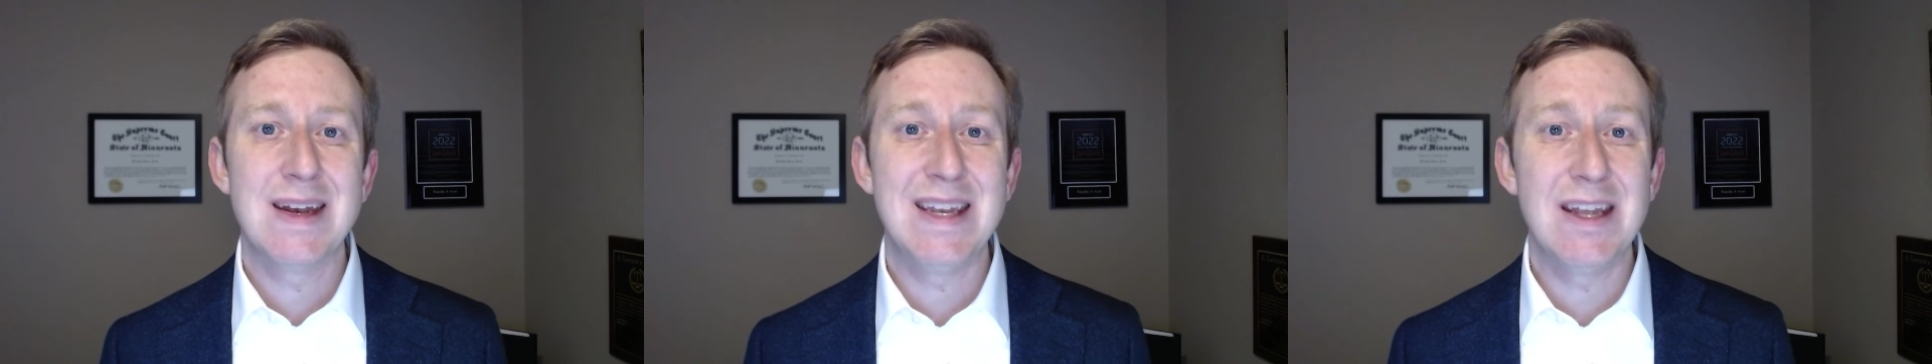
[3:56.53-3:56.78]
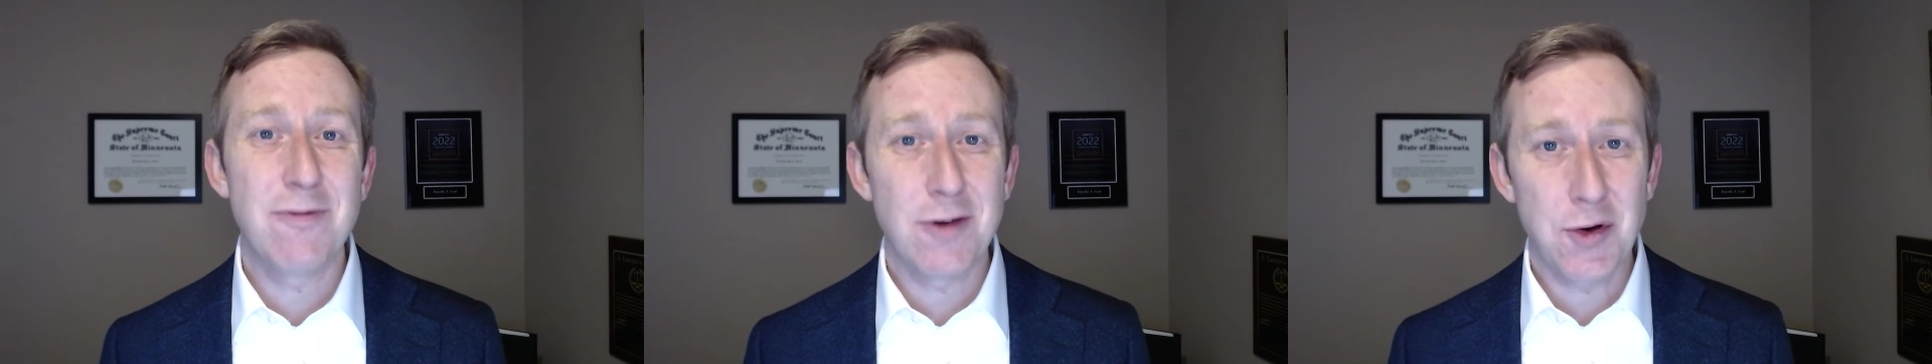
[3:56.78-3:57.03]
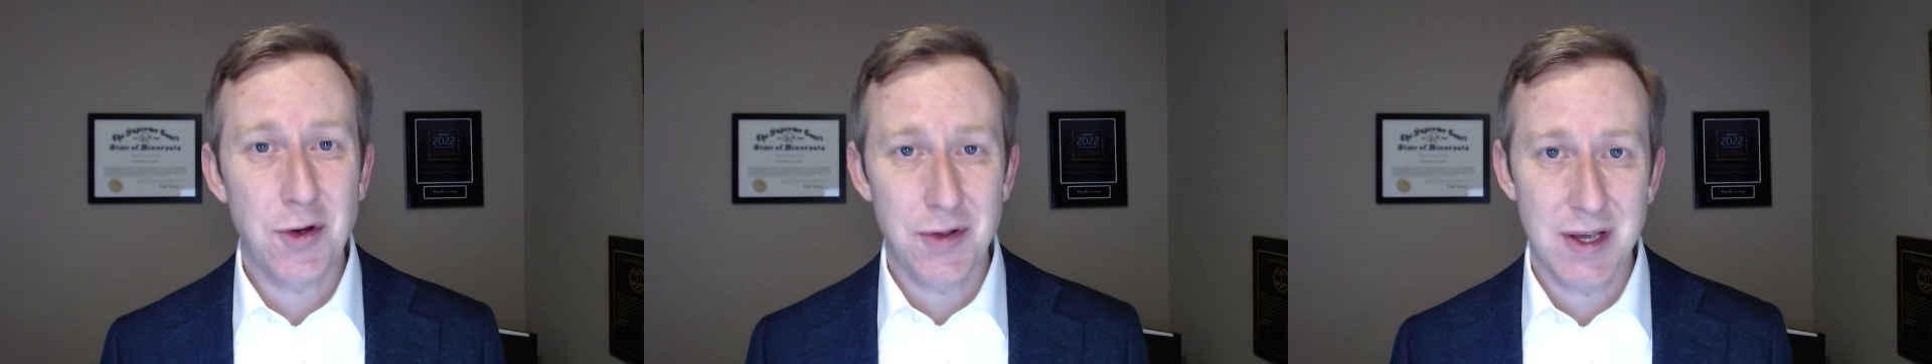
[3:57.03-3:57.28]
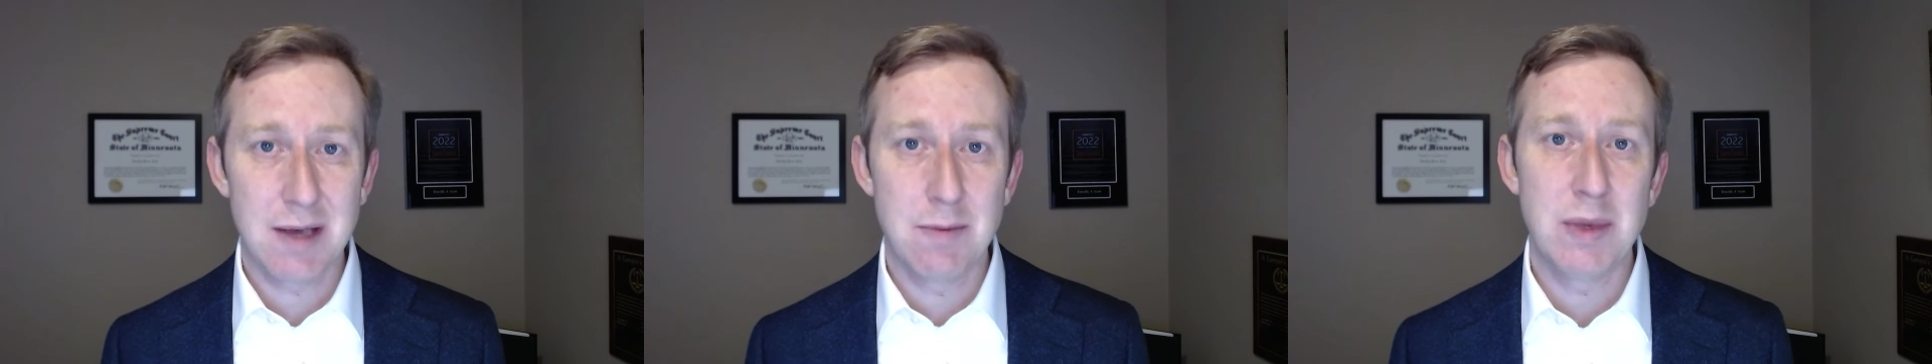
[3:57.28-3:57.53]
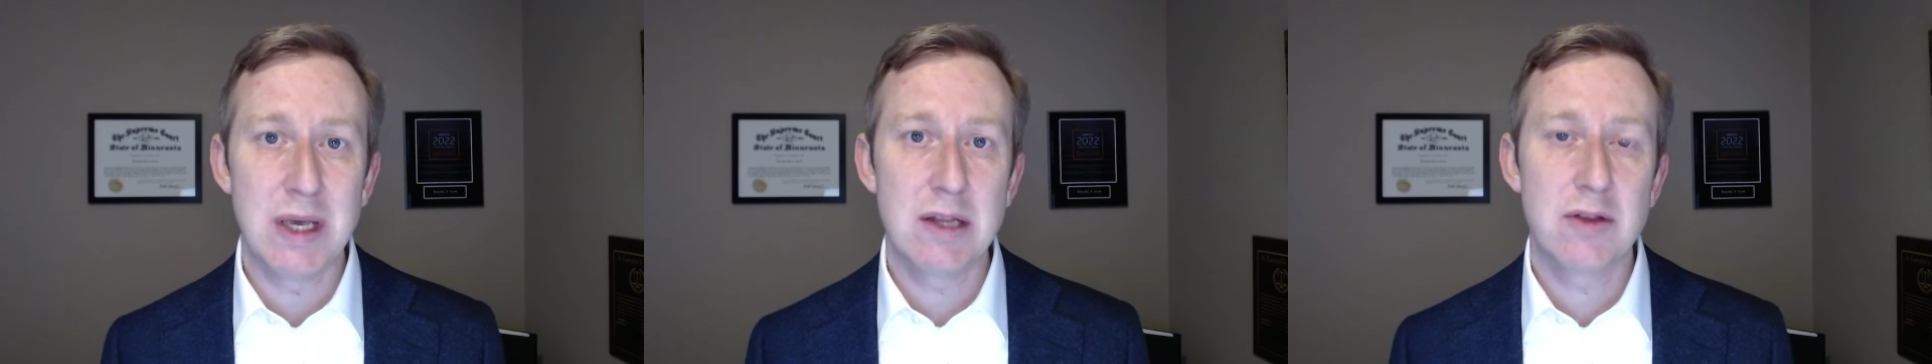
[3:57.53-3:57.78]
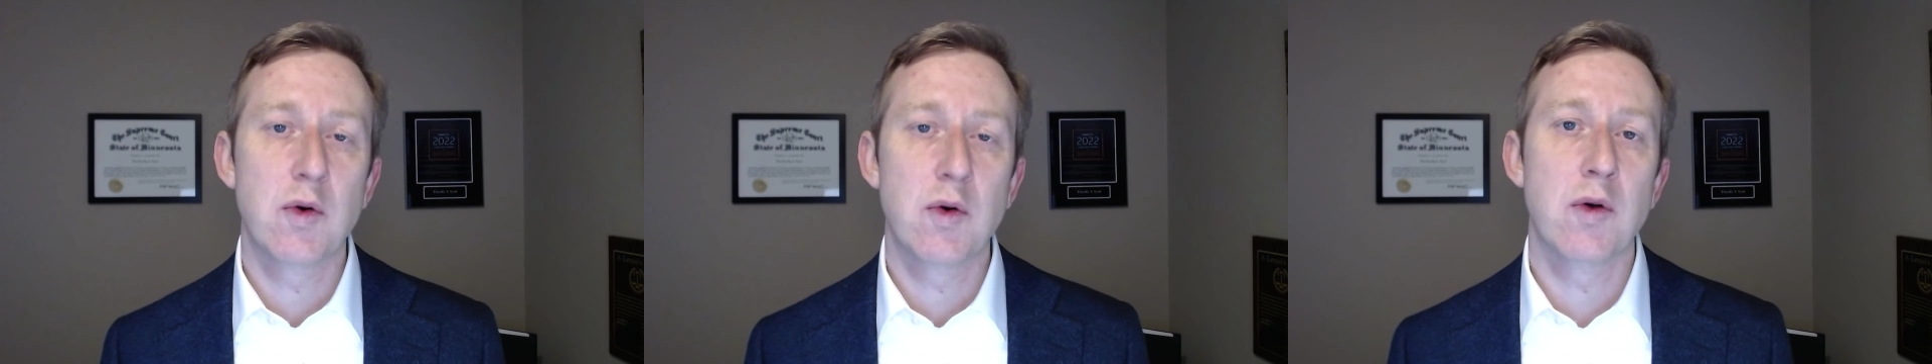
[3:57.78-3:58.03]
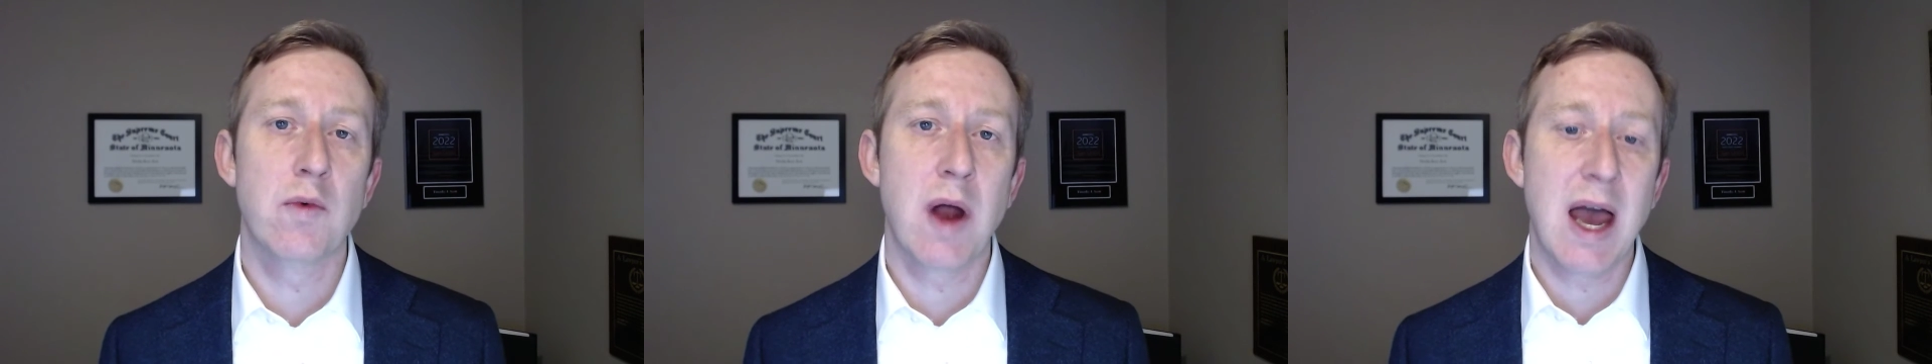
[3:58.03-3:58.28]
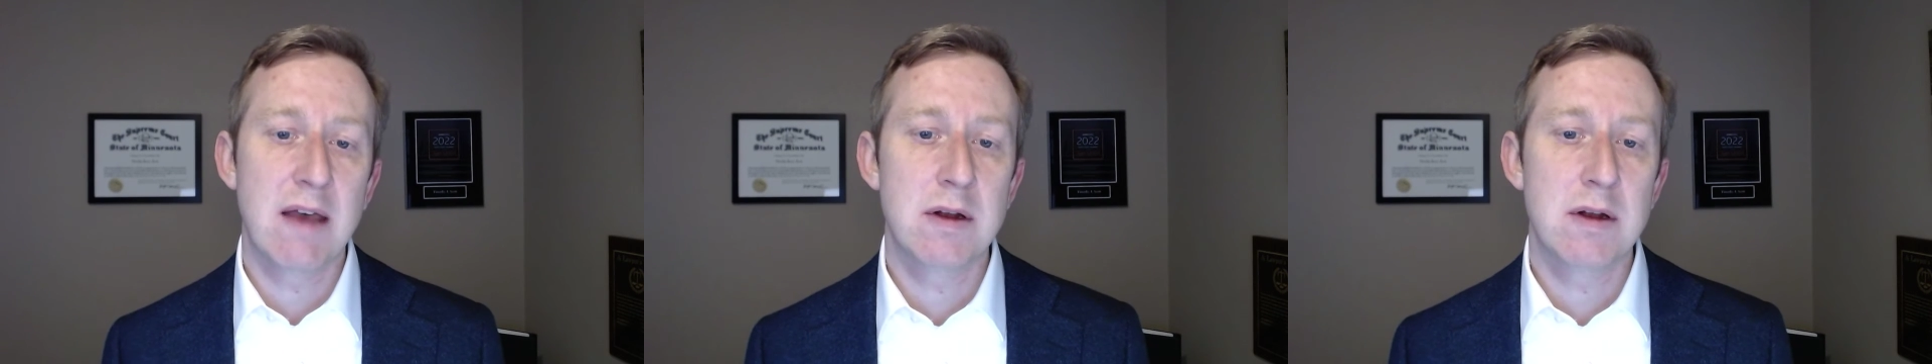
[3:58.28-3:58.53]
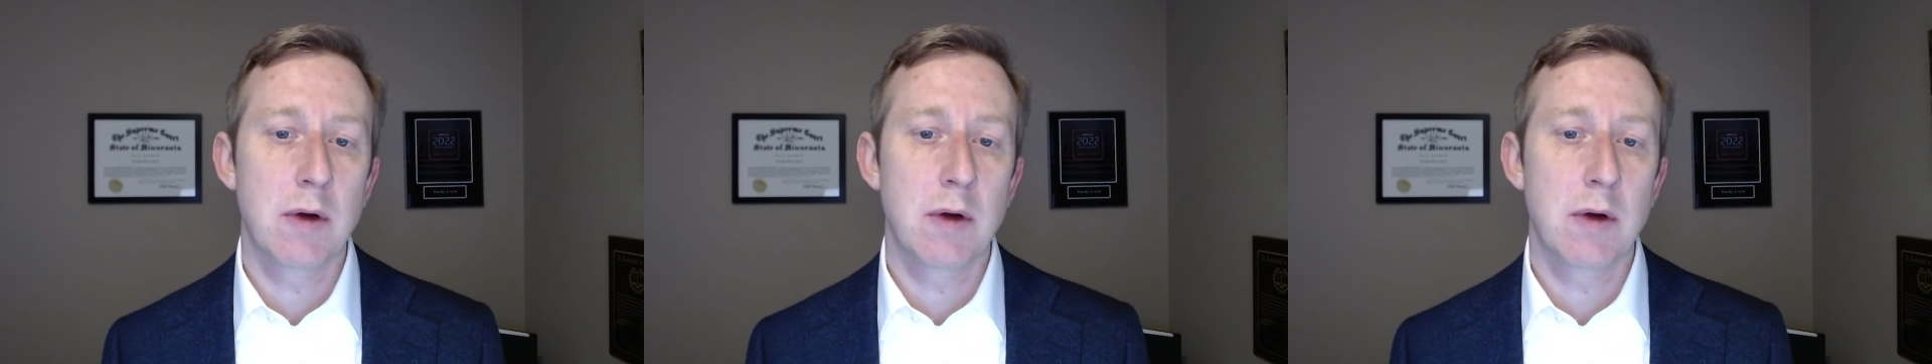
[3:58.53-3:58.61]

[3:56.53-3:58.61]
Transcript: difficult it can be to arrive at